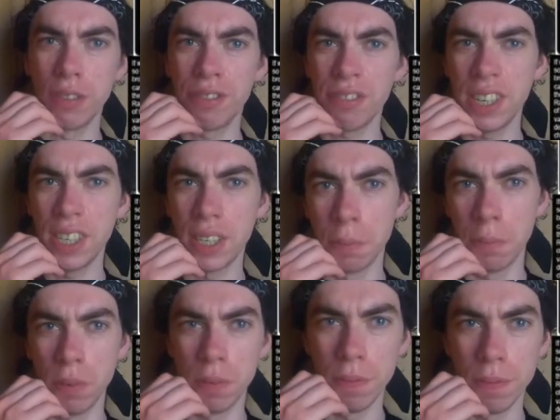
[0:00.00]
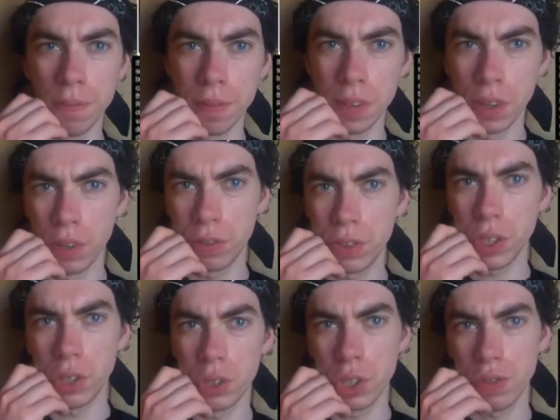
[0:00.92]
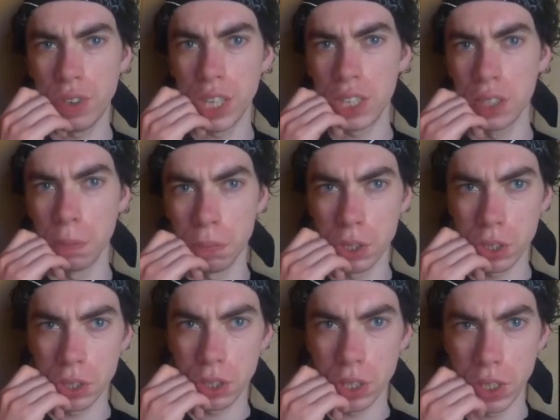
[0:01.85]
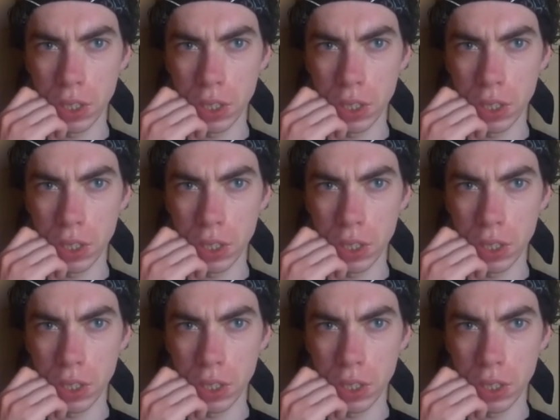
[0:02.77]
freedom of those victims.